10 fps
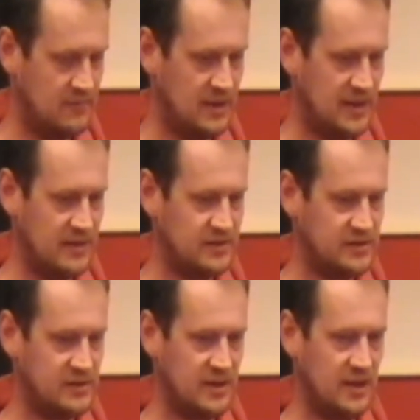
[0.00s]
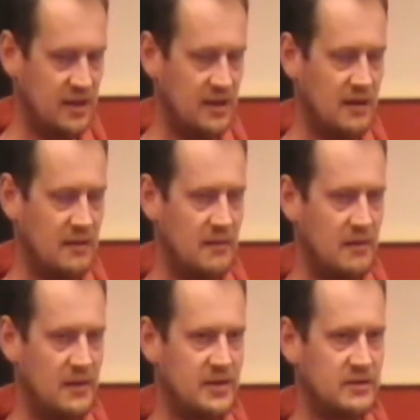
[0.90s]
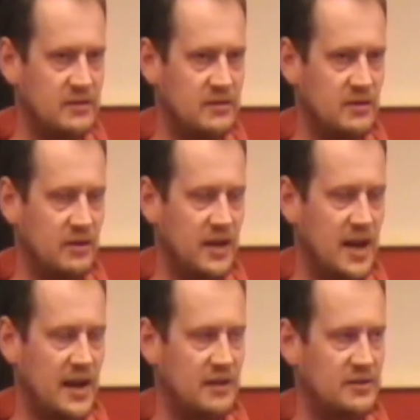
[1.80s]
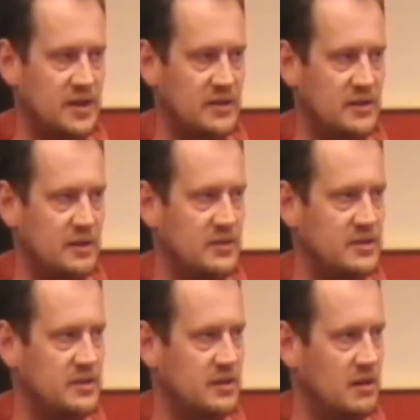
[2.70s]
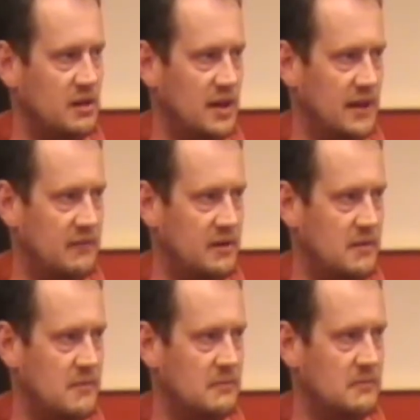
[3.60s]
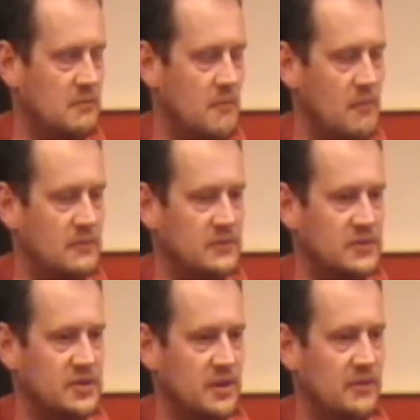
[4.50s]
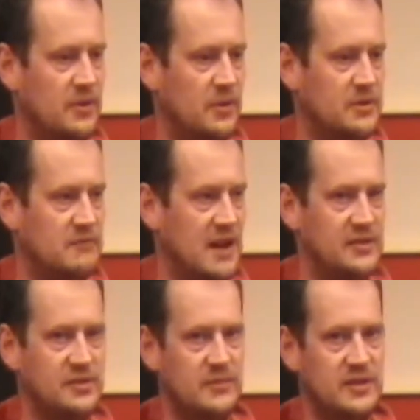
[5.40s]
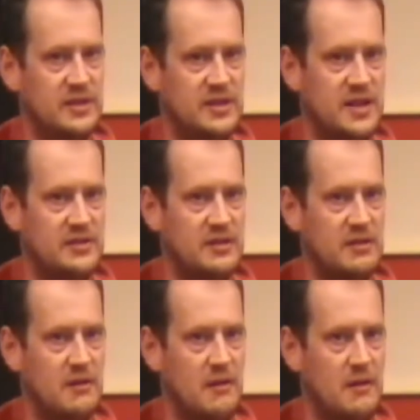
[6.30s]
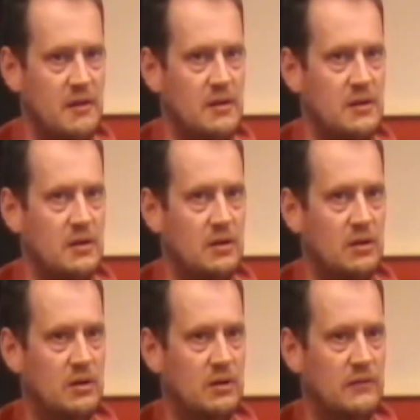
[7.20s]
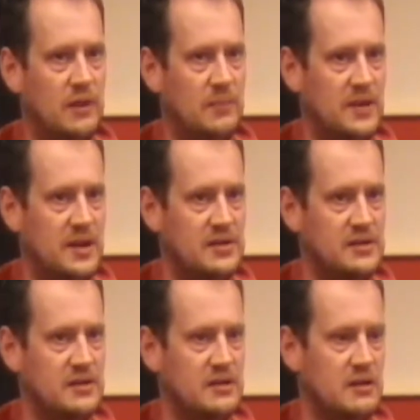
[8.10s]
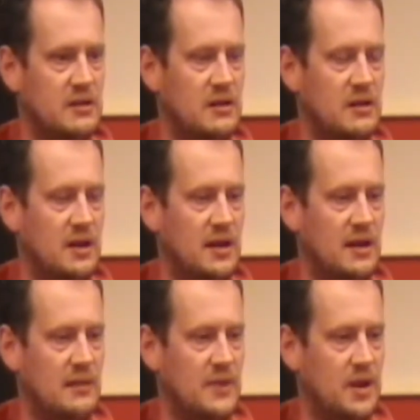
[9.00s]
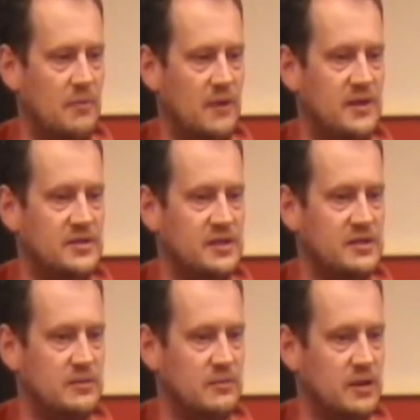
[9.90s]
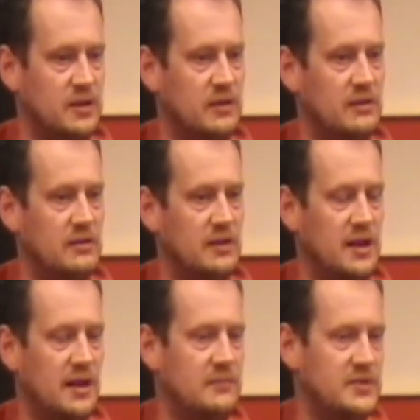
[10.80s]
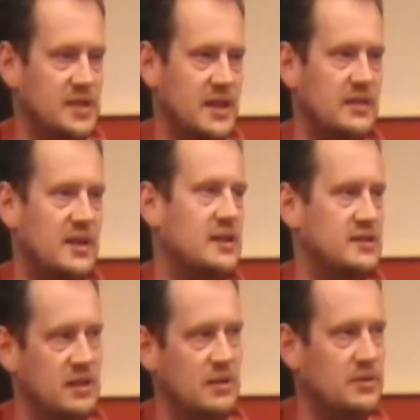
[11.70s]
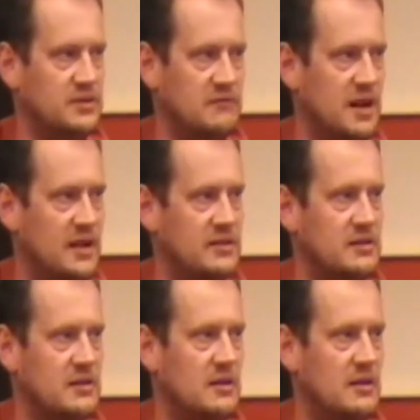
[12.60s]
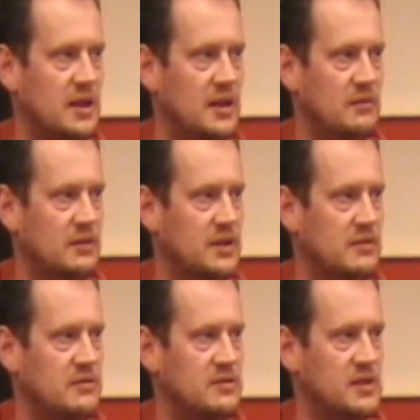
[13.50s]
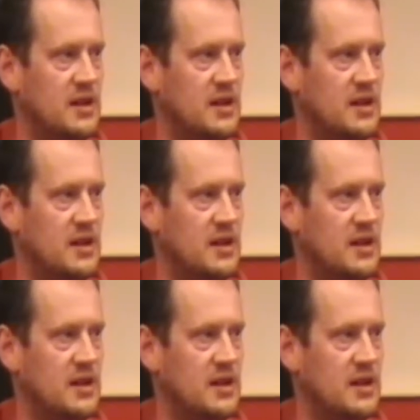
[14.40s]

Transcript: is the it's called the I/O scheduler, which is a lot cleverer. So if you want to write something to disk or floppy disk, the operating system will take the data that you want to write, and it will use